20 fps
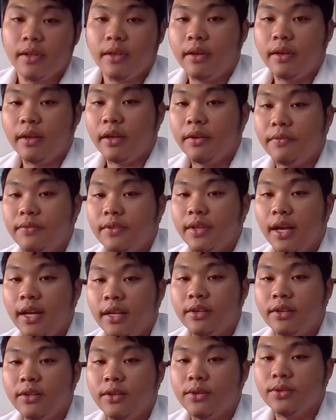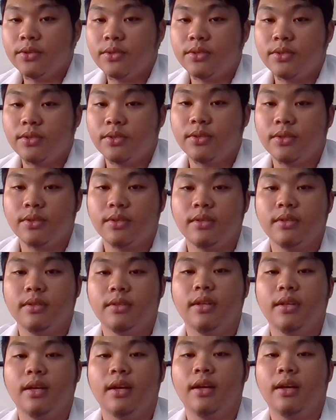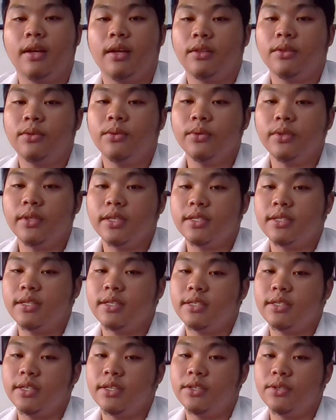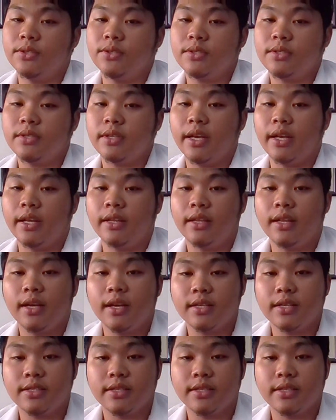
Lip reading: If the ankylosed tooth is deciduous and has a